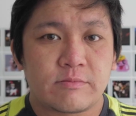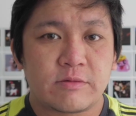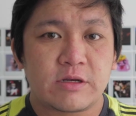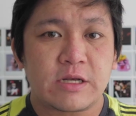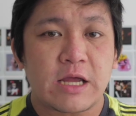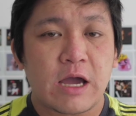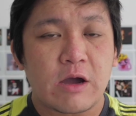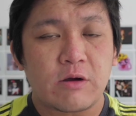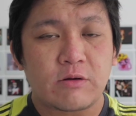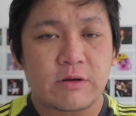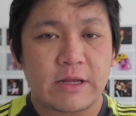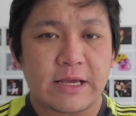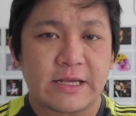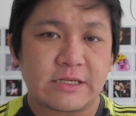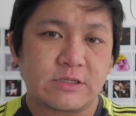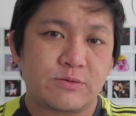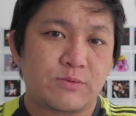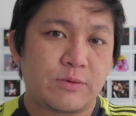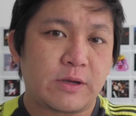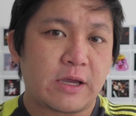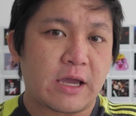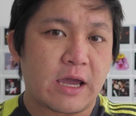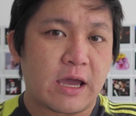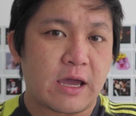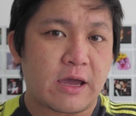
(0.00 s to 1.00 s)
But nowadays
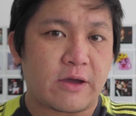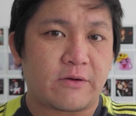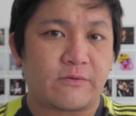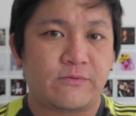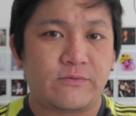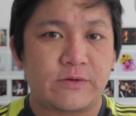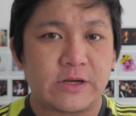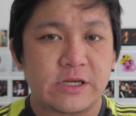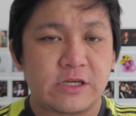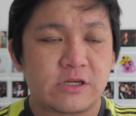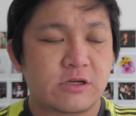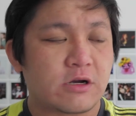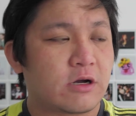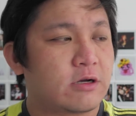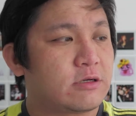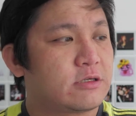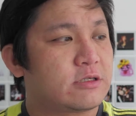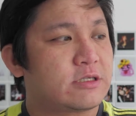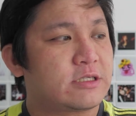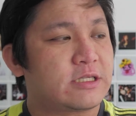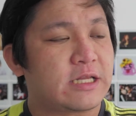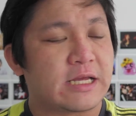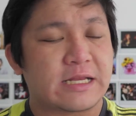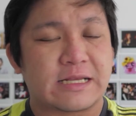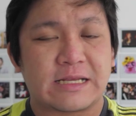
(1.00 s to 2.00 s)
we have
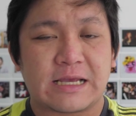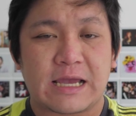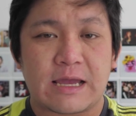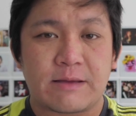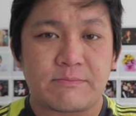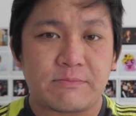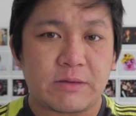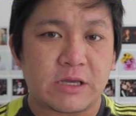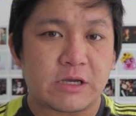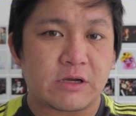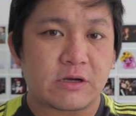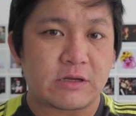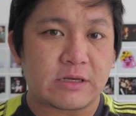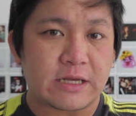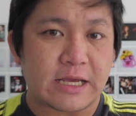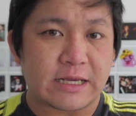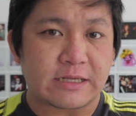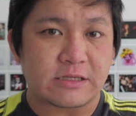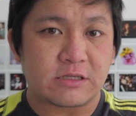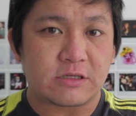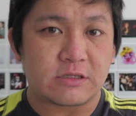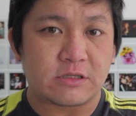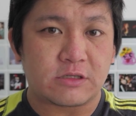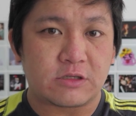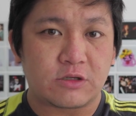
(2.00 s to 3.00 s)
rechargers that can be
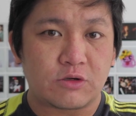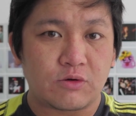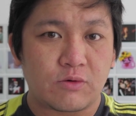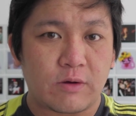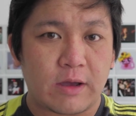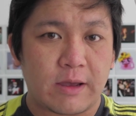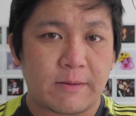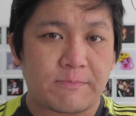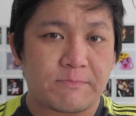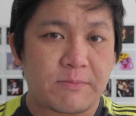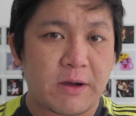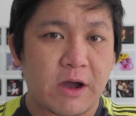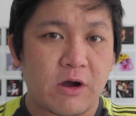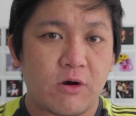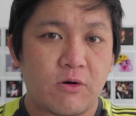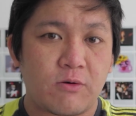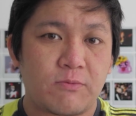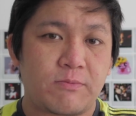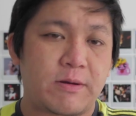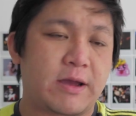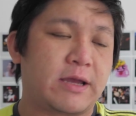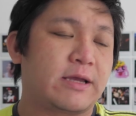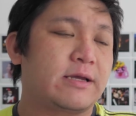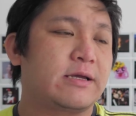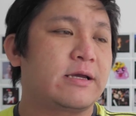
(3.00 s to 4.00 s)
connected to a power
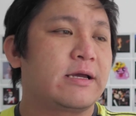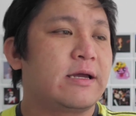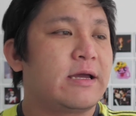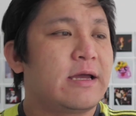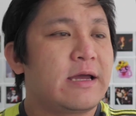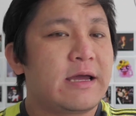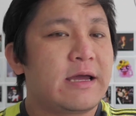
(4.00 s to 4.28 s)
bank,